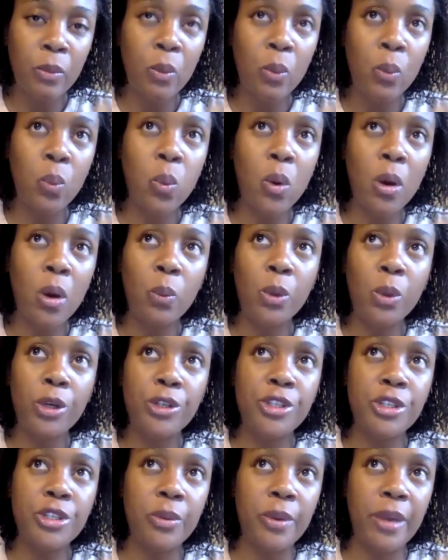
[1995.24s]
what we're
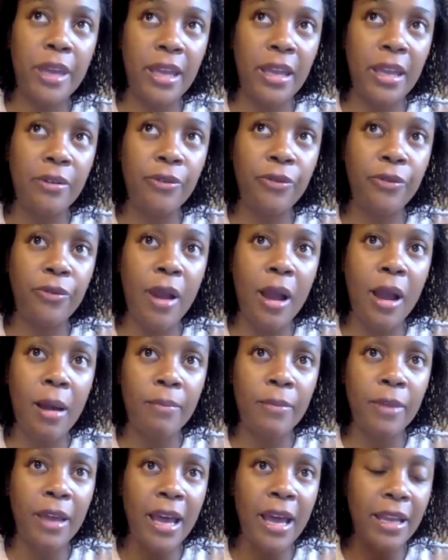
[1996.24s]
doing
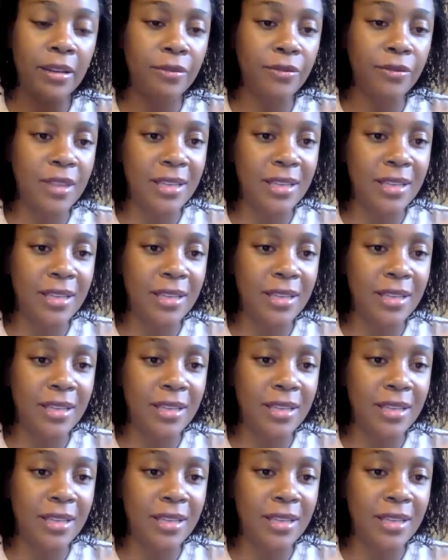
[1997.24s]
from kind of